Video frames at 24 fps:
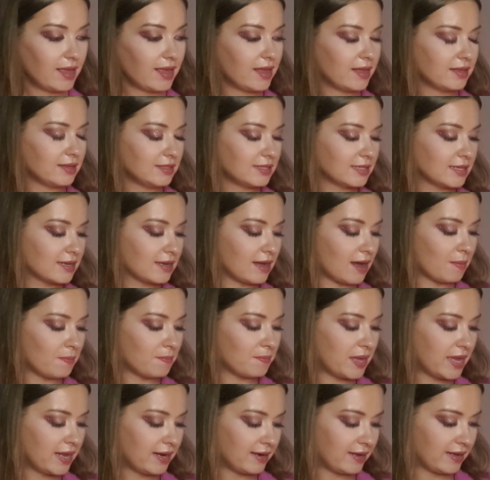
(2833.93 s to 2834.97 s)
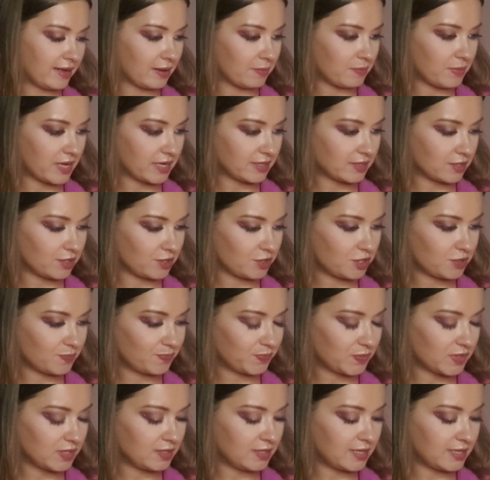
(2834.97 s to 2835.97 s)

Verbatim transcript: And Camellia message.